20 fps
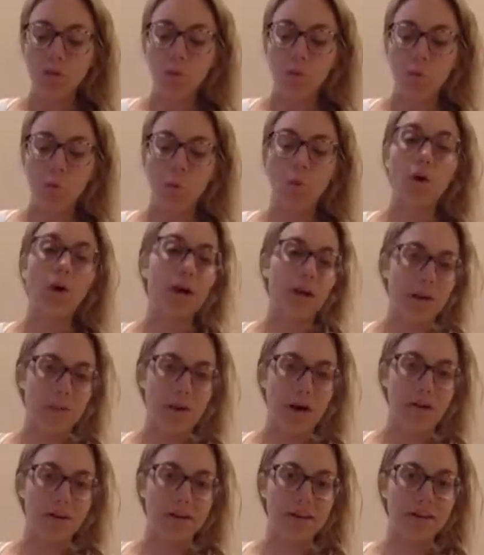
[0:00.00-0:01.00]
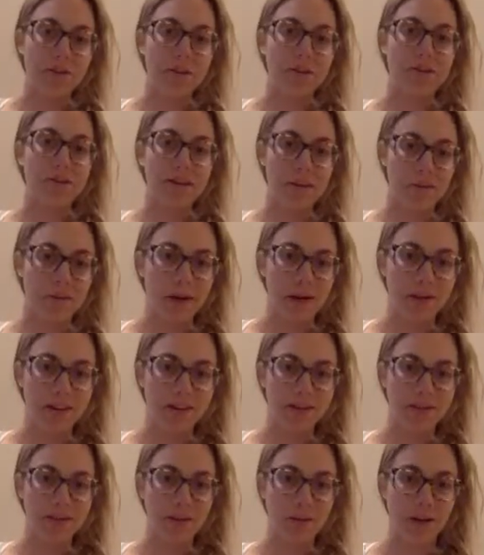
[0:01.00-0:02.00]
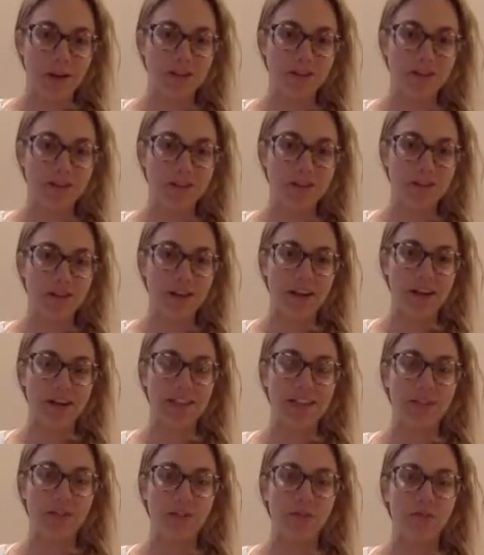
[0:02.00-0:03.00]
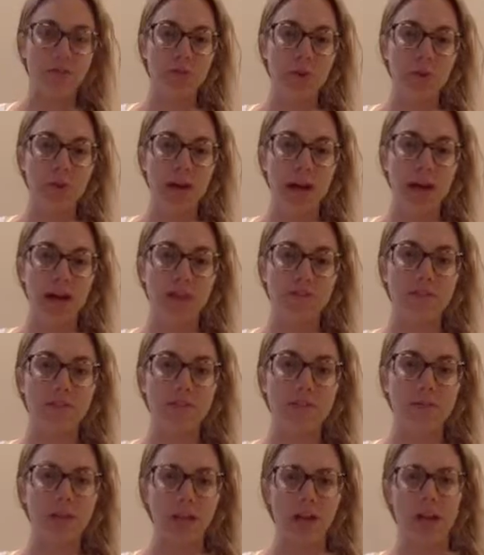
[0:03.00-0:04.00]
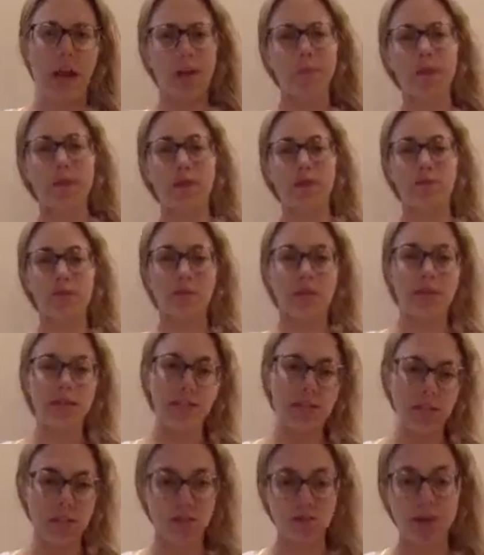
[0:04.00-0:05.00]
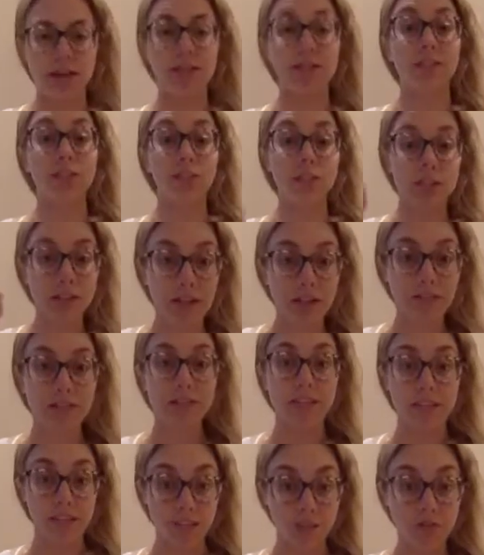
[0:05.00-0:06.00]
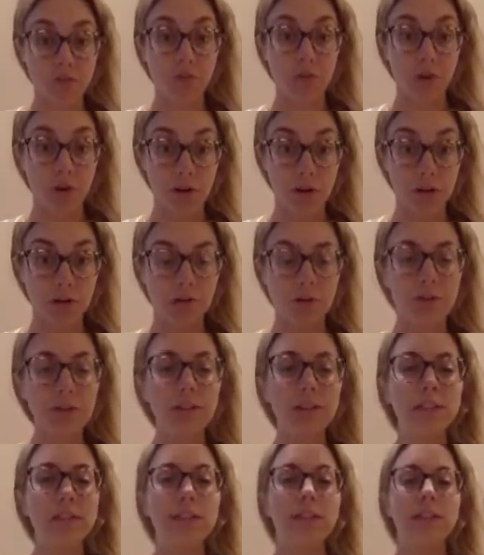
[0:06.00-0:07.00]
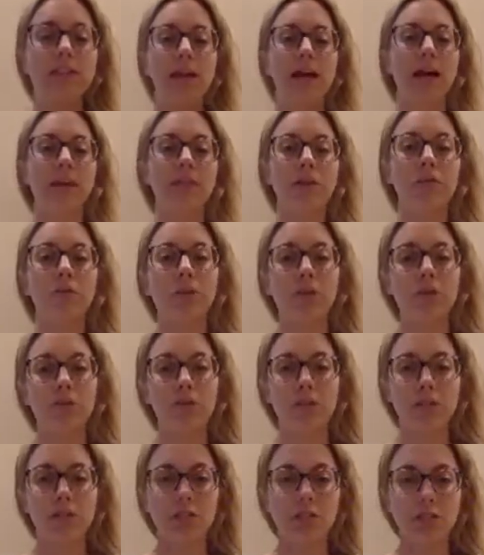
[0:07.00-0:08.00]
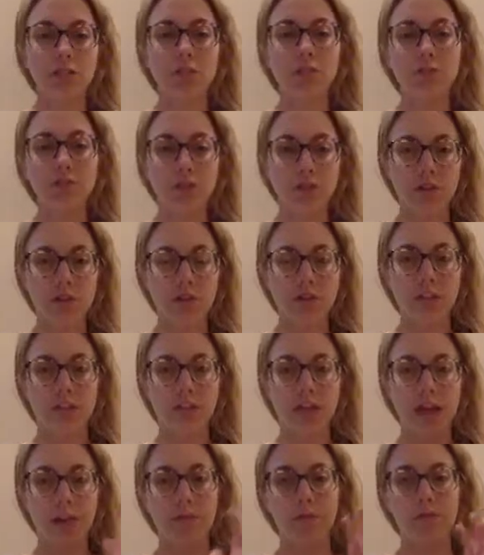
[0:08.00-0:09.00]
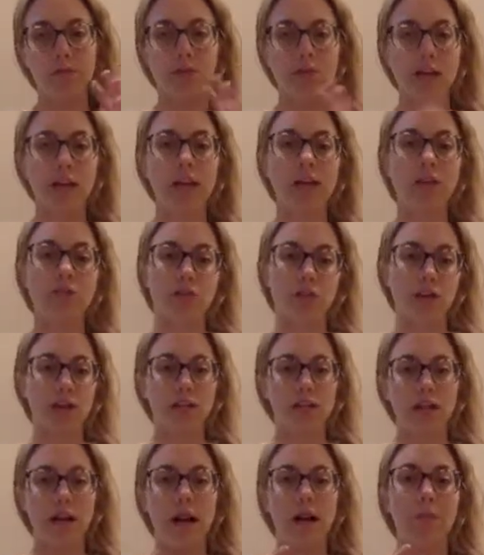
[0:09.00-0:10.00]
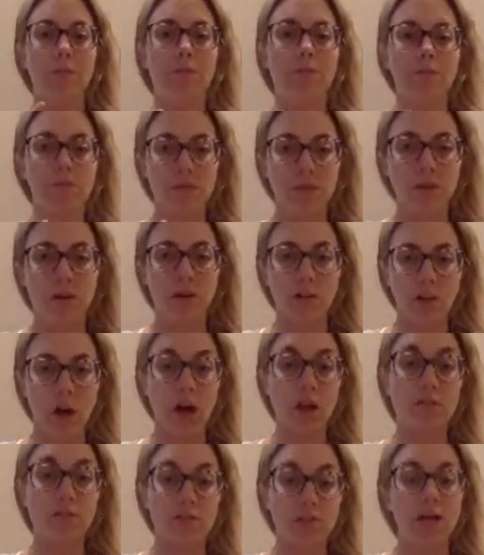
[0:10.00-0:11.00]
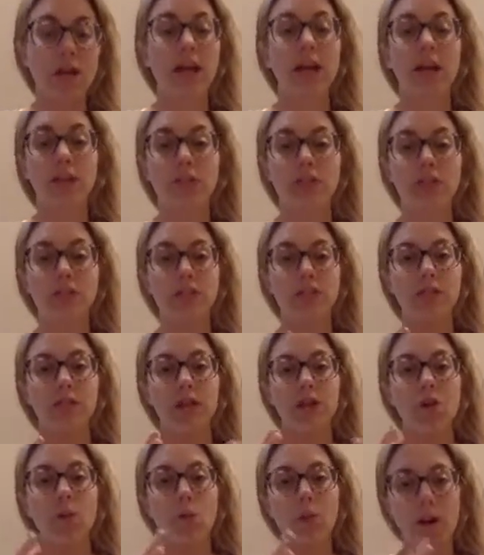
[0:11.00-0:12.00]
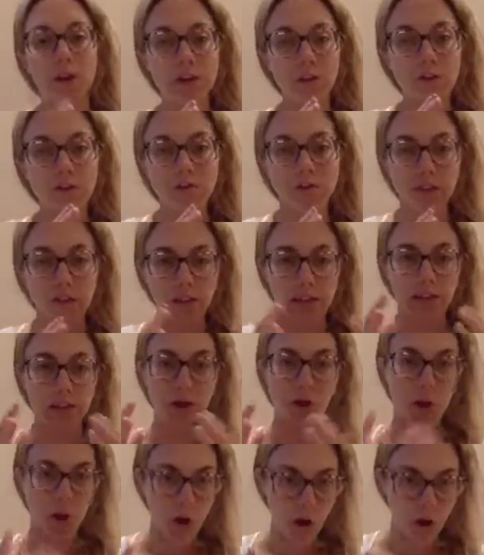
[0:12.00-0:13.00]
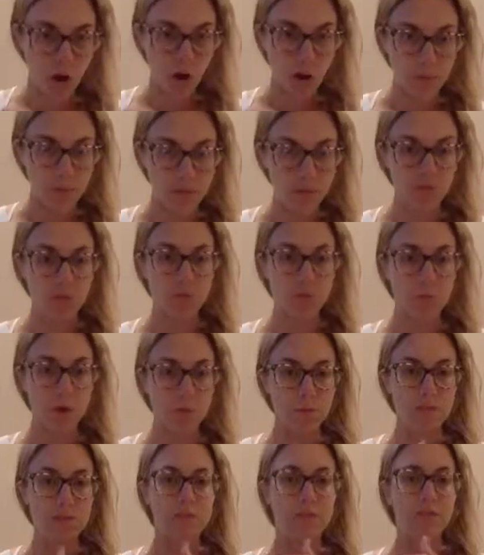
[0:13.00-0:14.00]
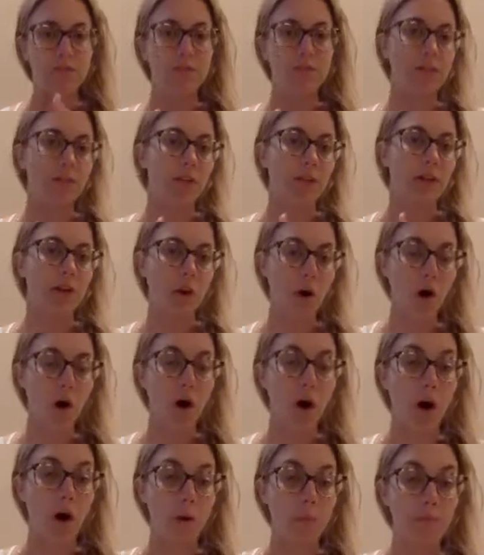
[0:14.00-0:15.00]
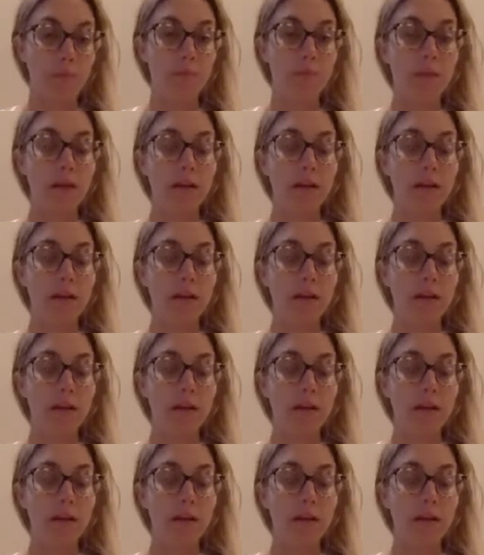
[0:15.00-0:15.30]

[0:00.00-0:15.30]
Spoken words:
worry about it or think about it too much. Okay, so you don't have to be like, I'm going to de-stress. It just kind of does it for you. And then what you can do if you're in this time of change, or any time of a lot of change, is when you're feeling calm, in those moments of feeling calm,